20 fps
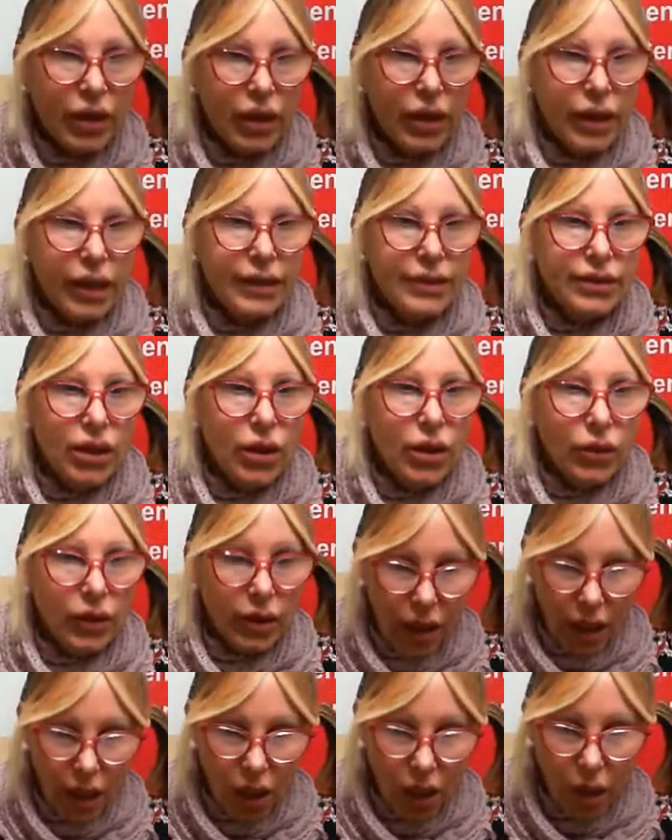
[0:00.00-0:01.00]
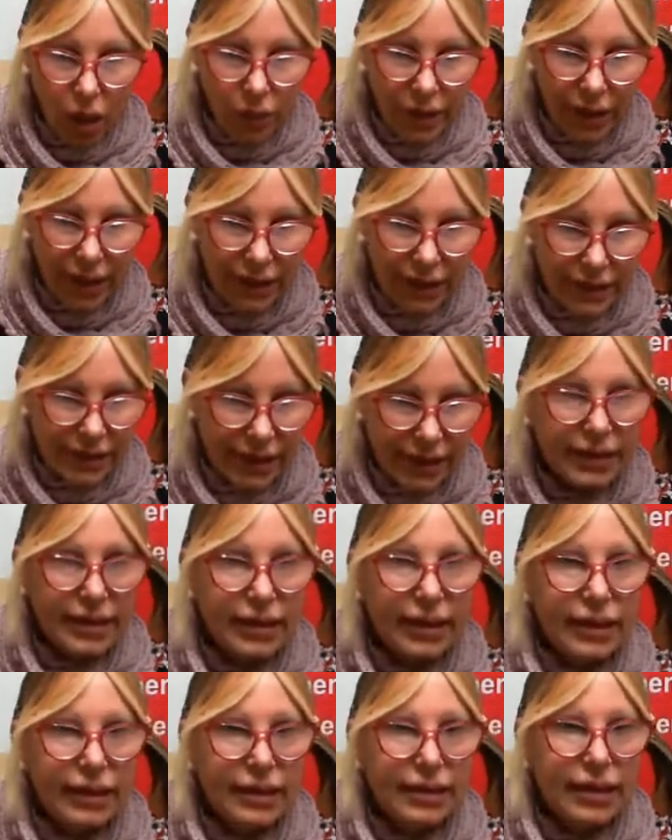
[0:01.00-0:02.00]
Okay, so a complex
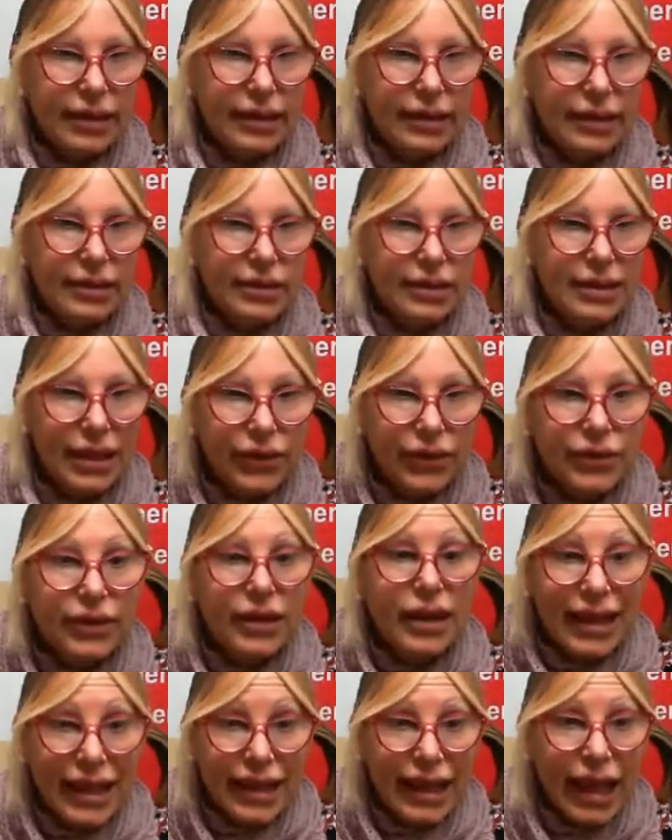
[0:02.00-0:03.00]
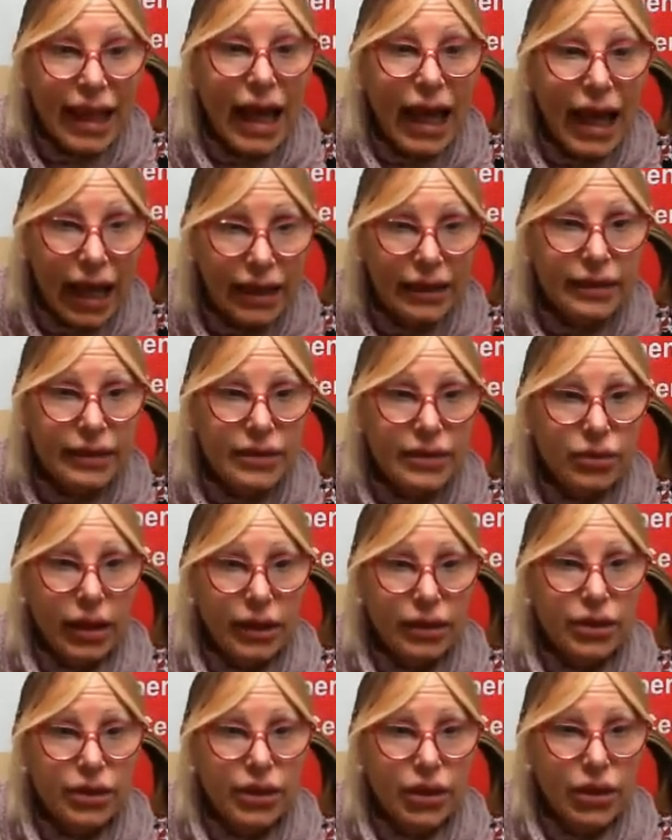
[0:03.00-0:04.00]
sentence is definitely the hardest
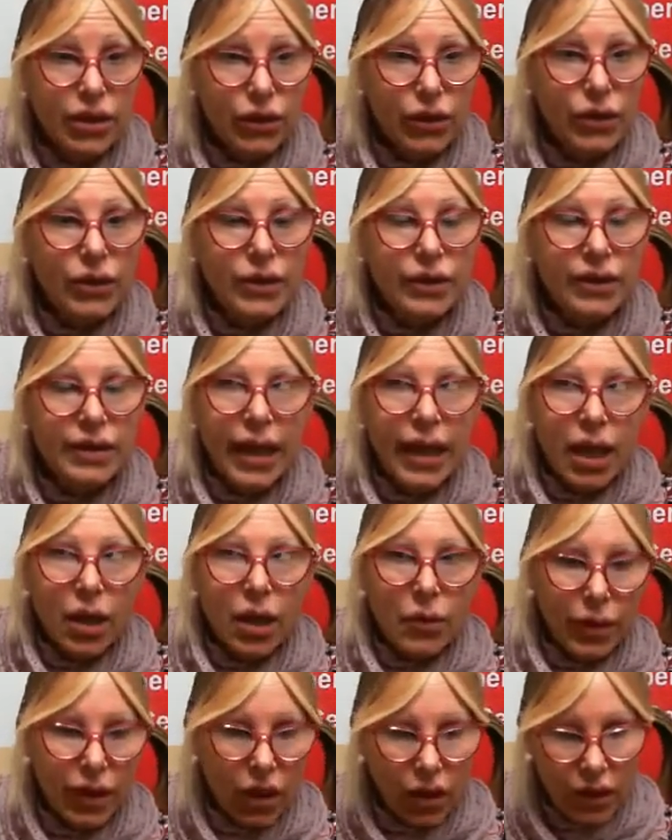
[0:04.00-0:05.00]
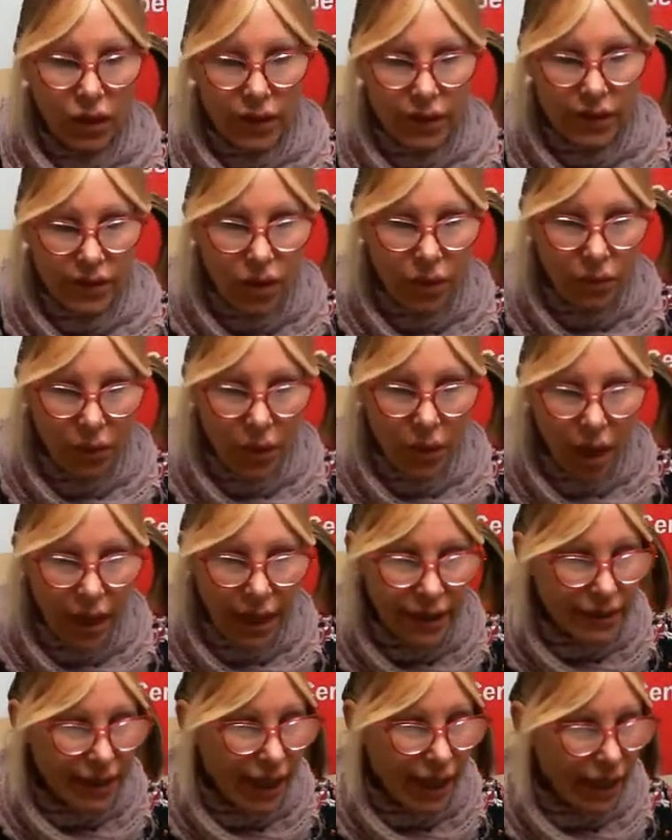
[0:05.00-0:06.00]
one to use because you
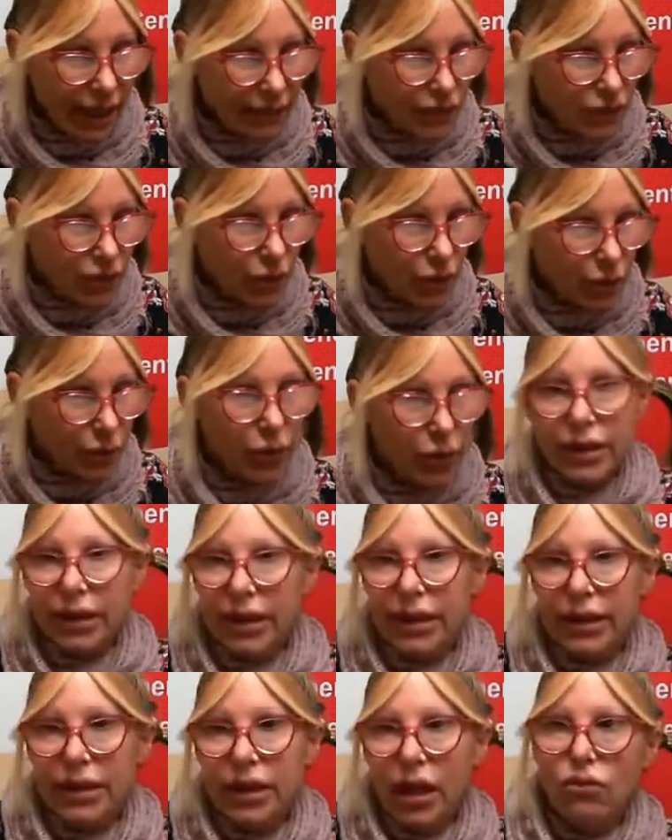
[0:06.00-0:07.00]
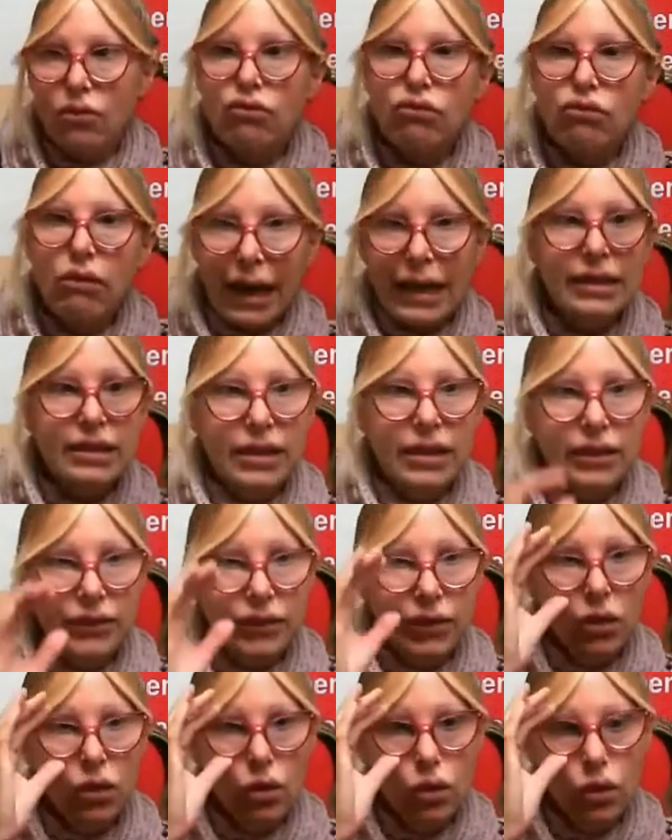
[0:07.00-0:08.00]
might have to put in a
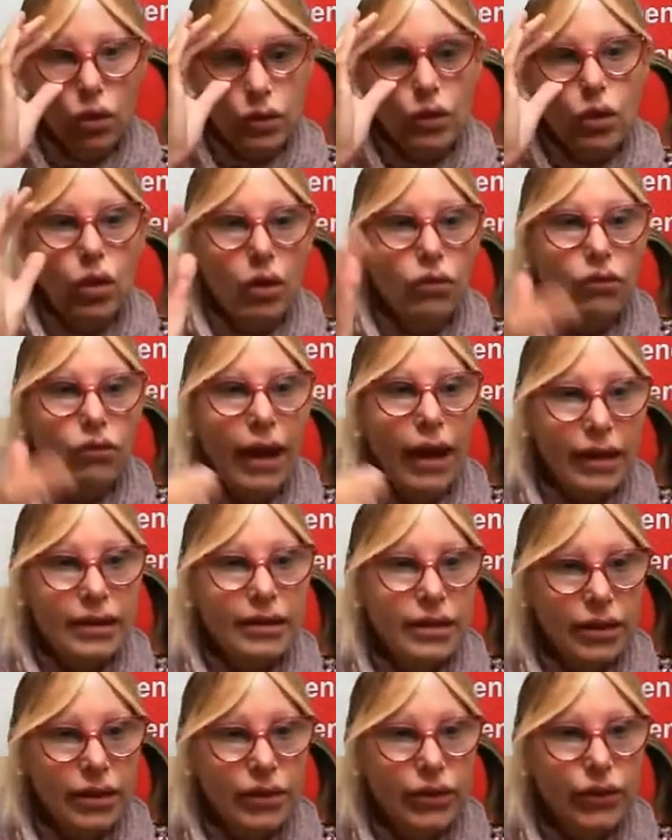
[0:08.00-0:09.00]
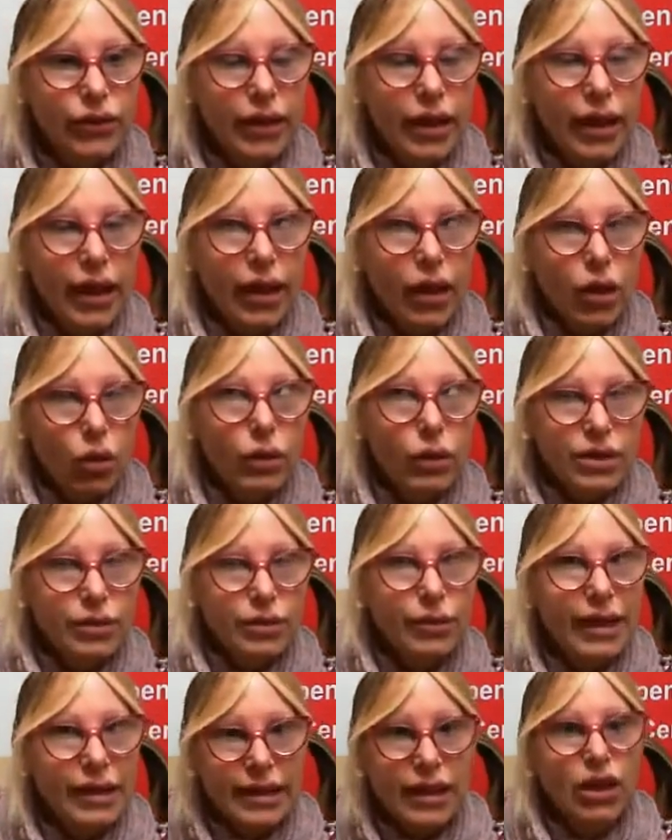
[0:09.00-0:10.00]
relative clause or a relative, which
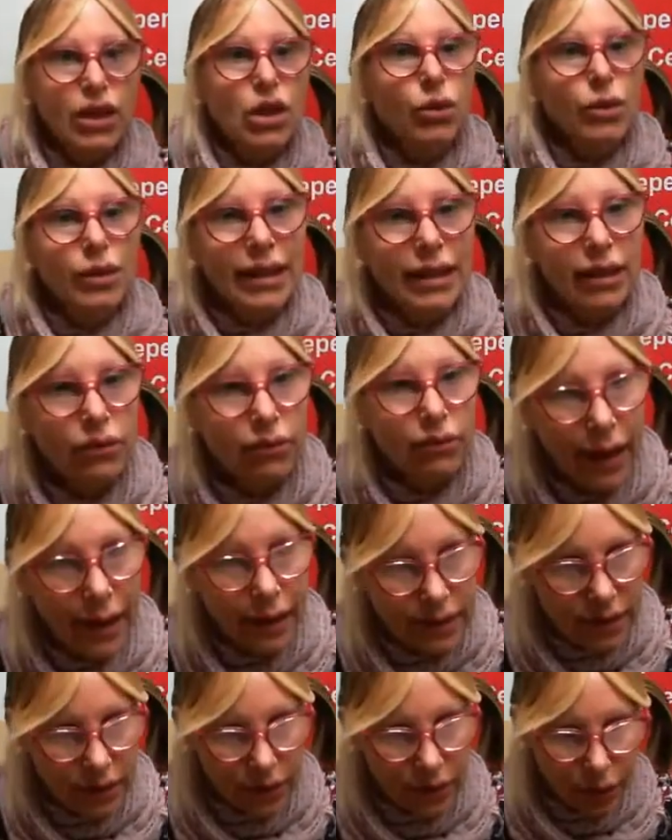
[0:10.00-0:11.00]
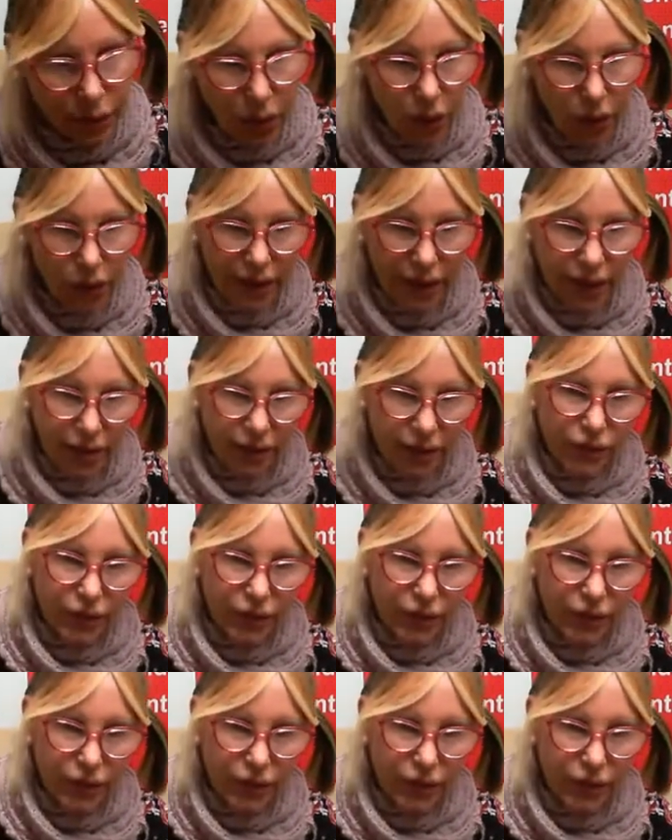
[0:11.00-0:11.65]
means that you would need a relative pronoun.